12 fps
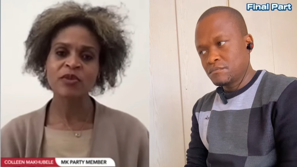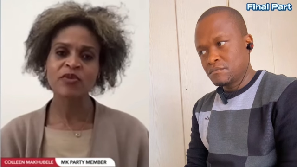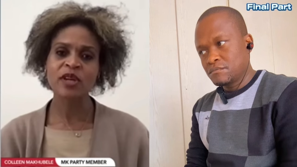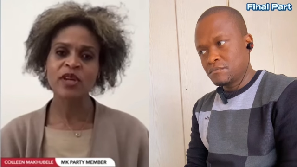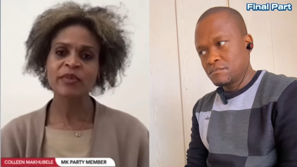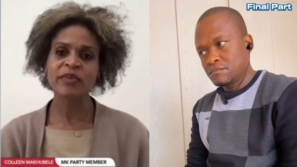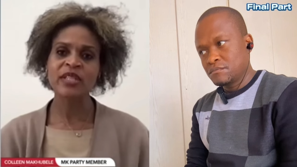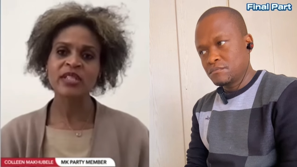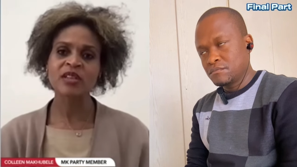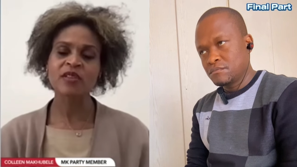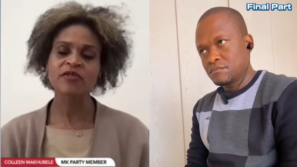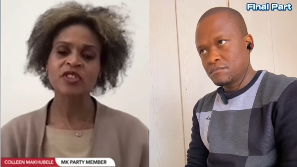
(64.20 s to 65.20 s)
Speaker 1: we've got a
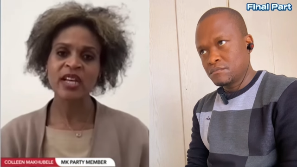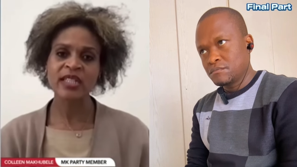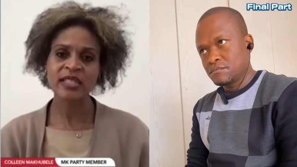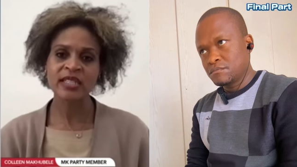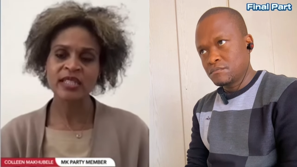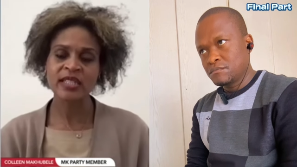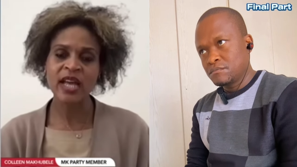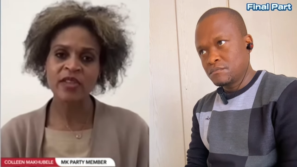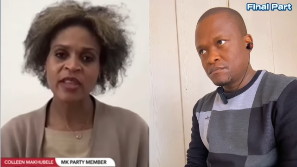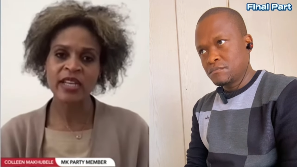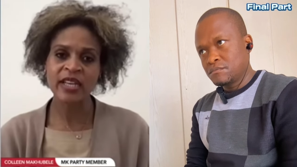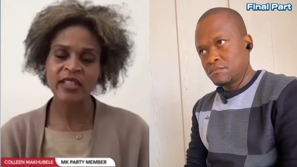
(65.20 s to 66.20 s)
Minister of Justice now
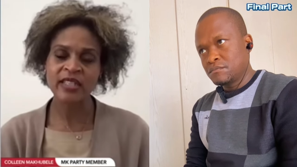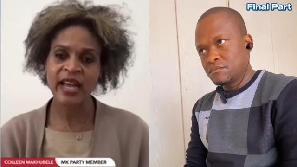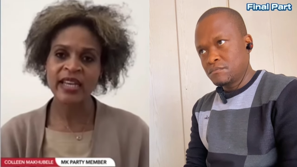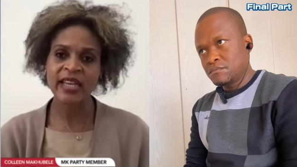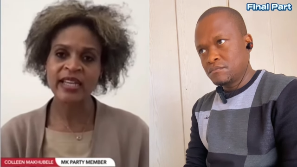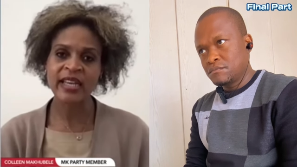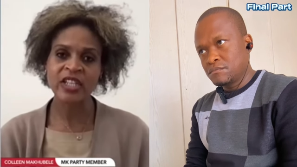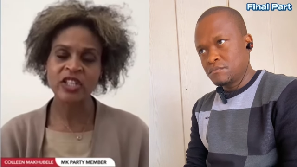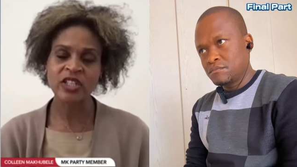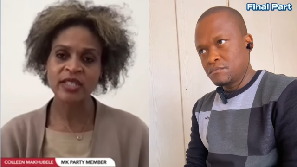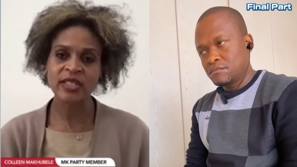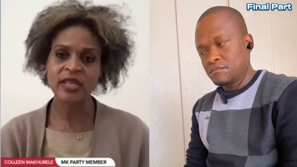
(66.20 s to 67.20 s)
that has
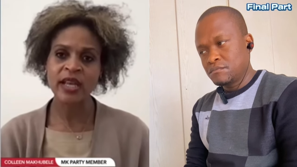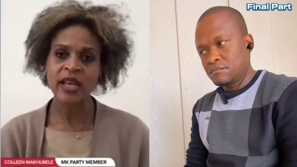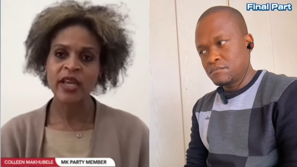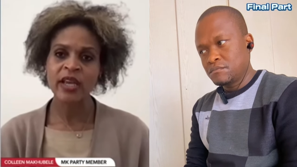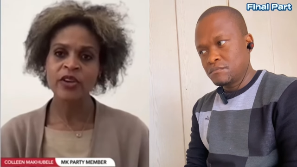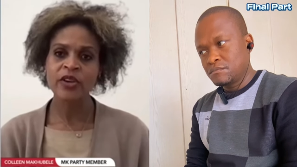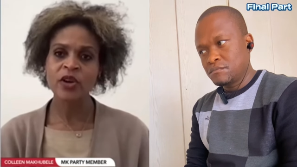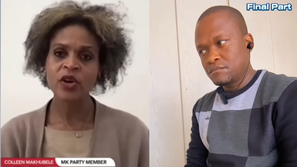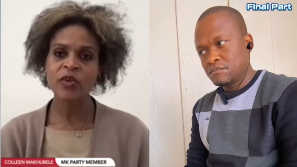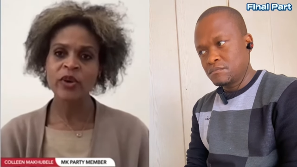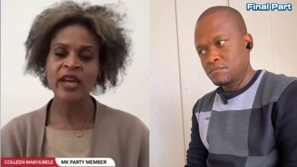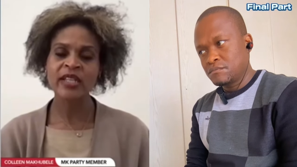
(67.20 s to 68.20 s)
allegations. You know,
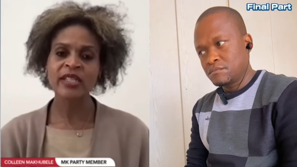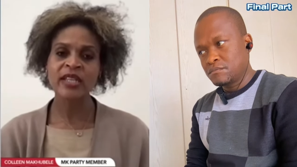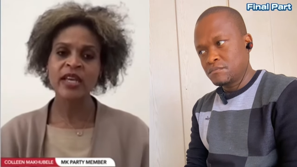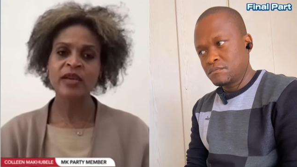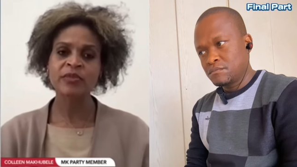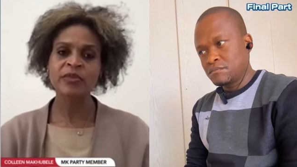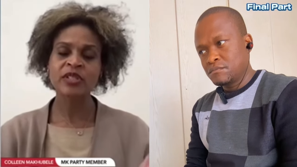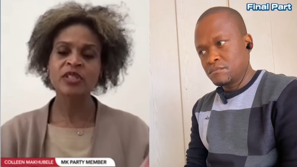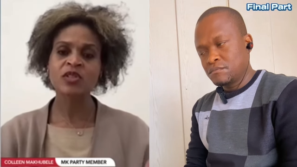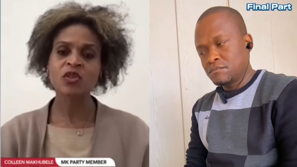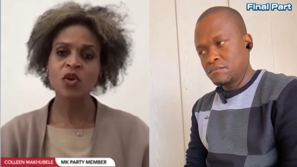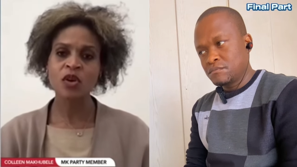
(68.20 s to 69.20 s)
we had um,
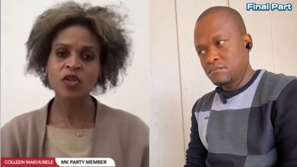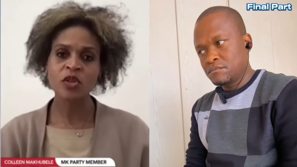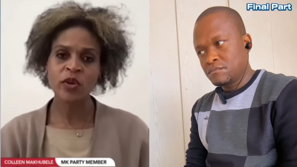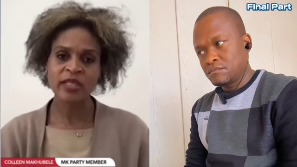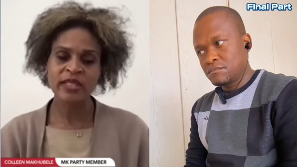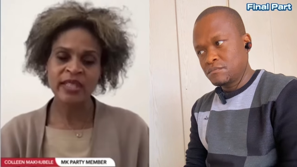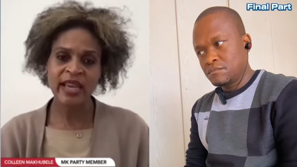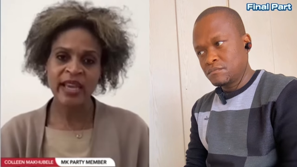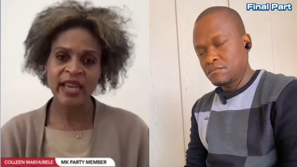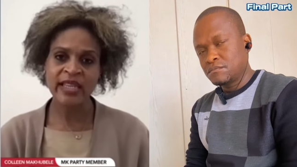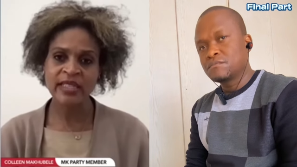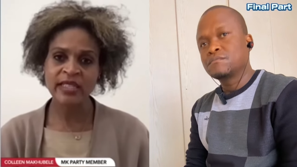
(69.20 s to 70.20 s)
Zizi Kodwa was in the
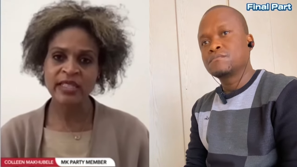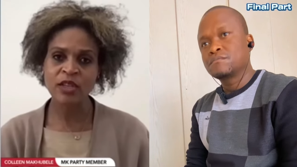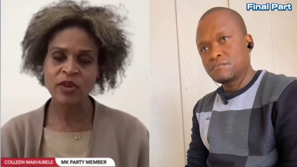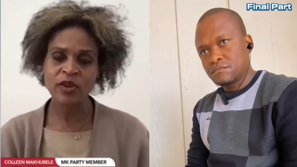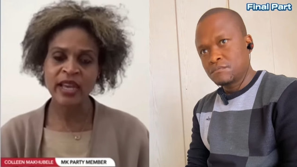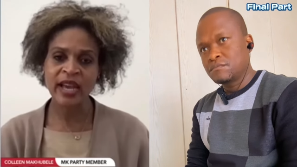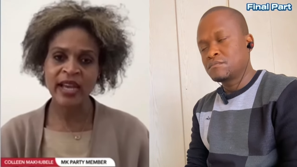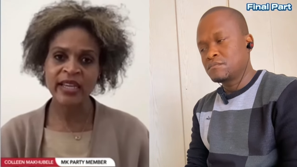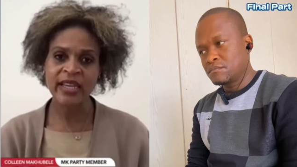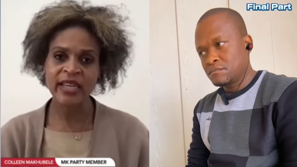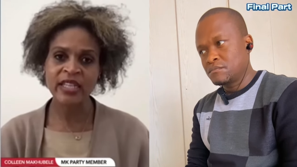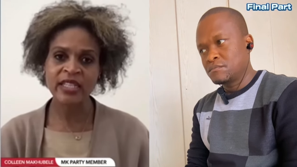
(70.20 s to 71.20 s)
ANC with
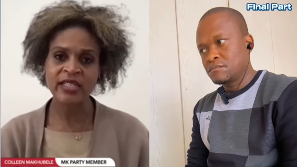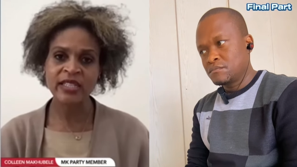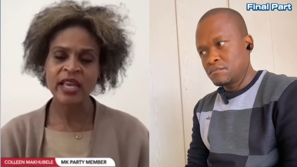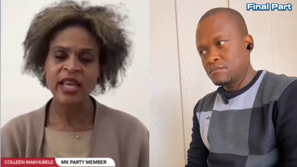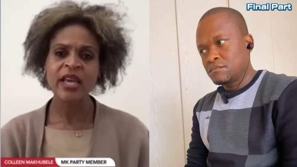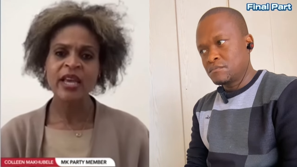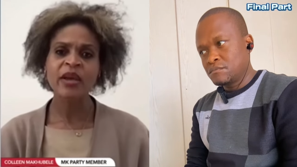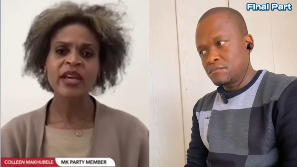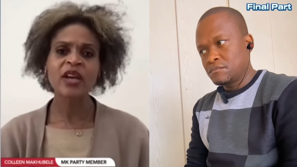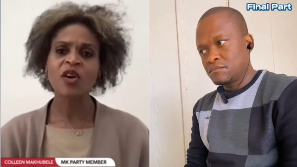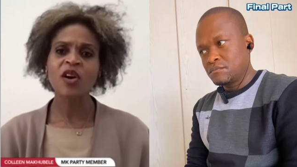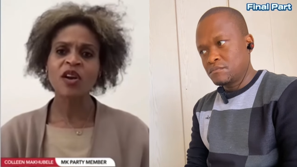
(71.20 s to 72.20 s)
allegations.
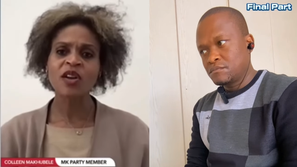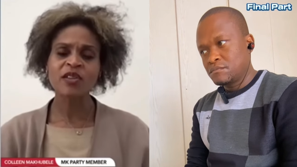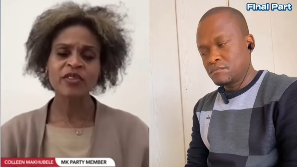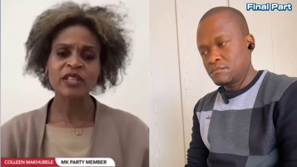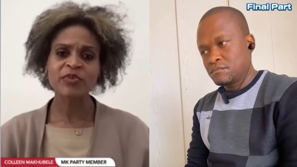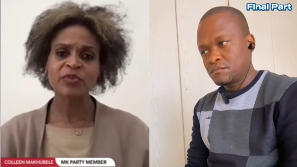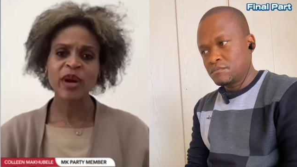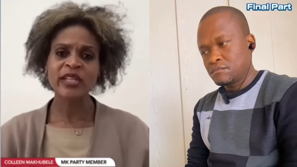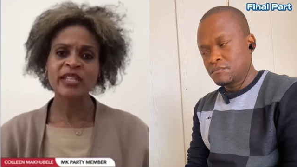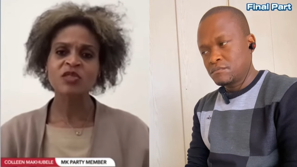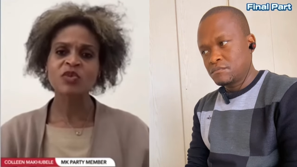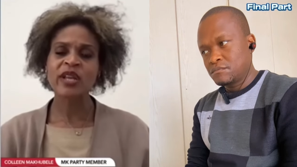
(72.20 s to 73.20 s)
Eh, all of these
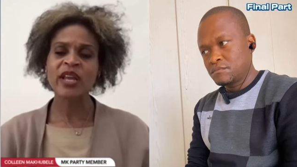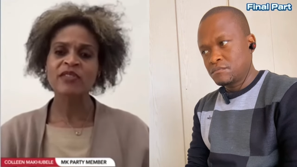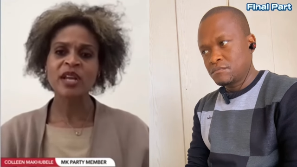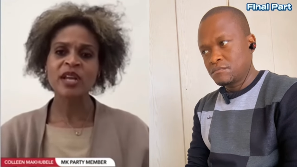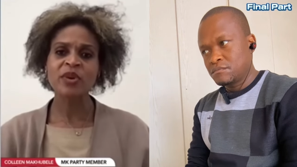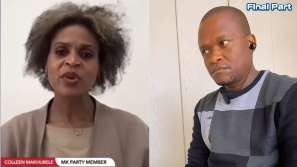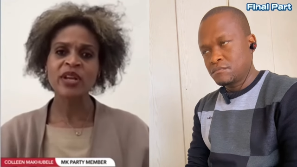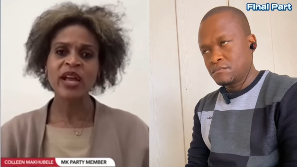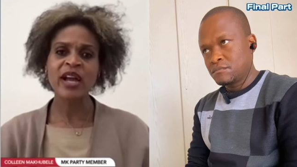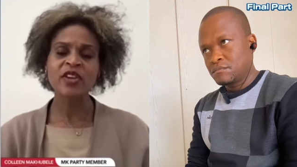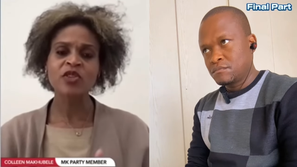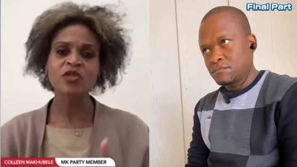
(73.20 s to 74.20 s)
parties would have somebody
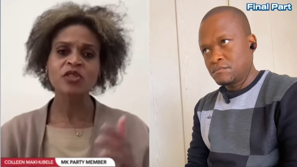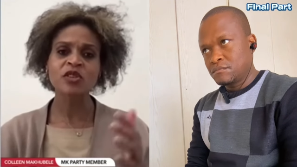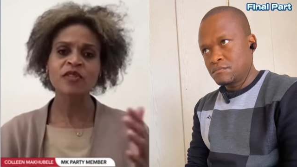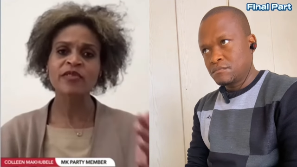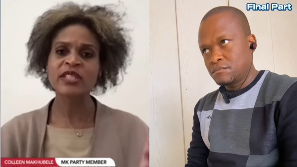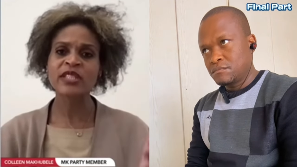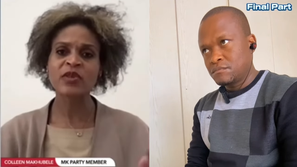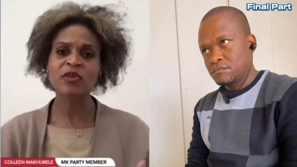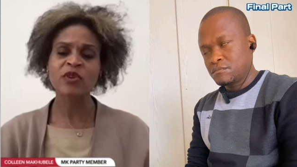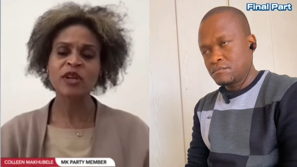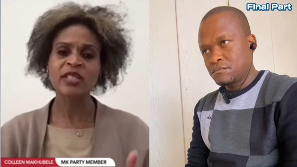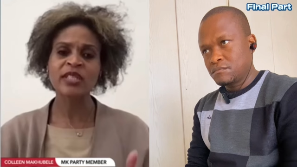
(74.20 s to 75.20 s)
accused of this.
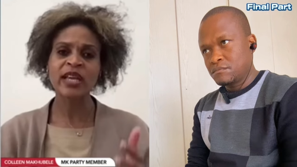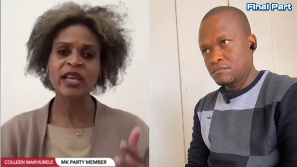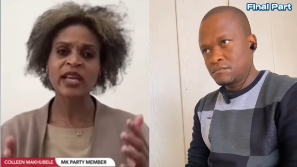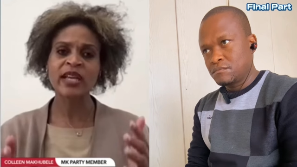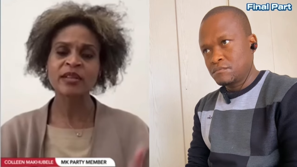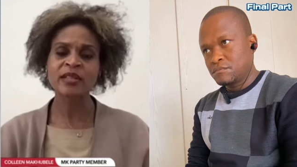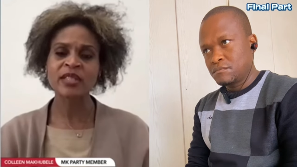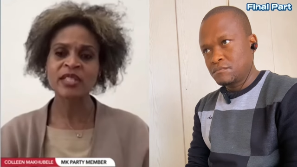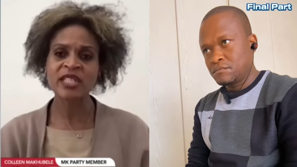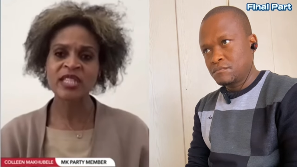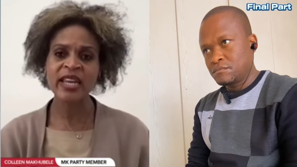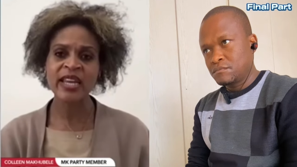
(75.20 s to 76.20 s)
We've got uh,
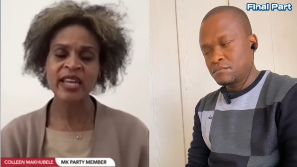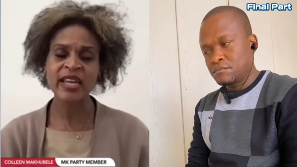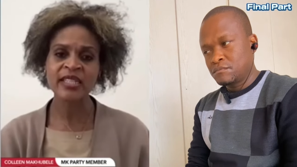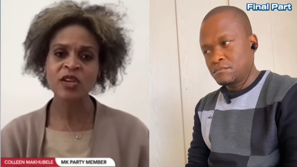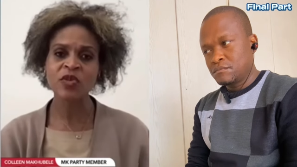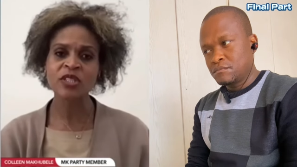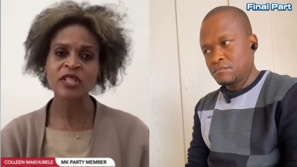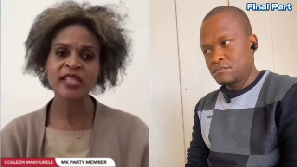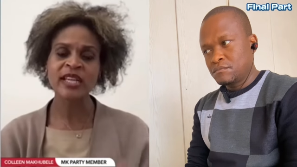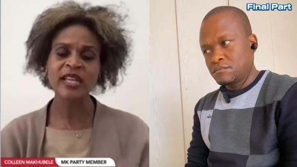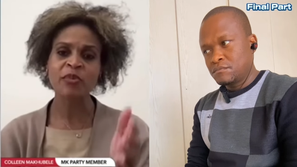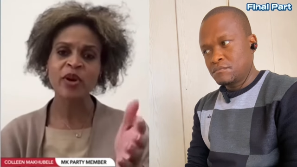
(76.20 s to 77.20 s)
uh, who
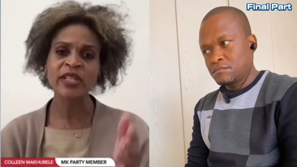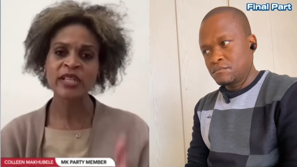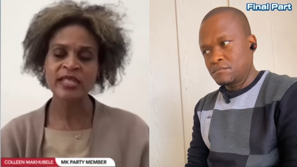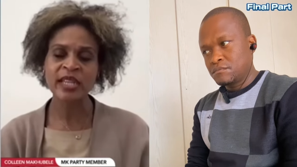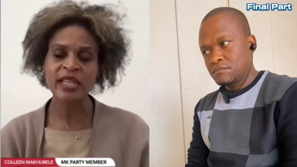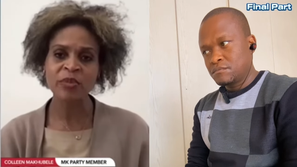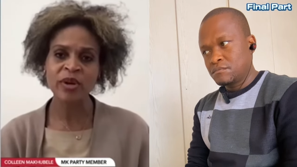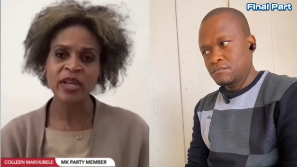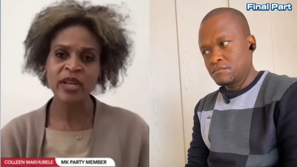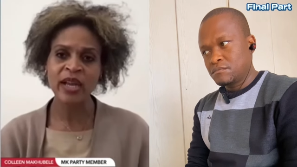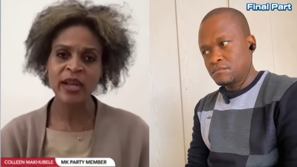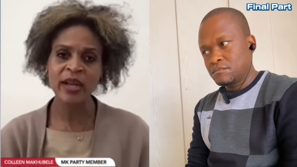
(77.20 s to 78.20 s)
just appointed
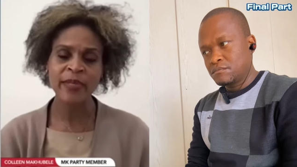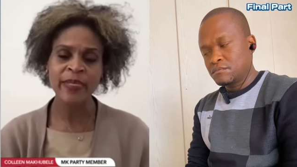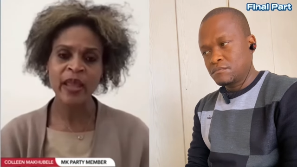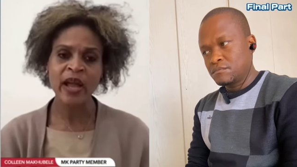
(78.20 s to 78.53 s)
somebody um,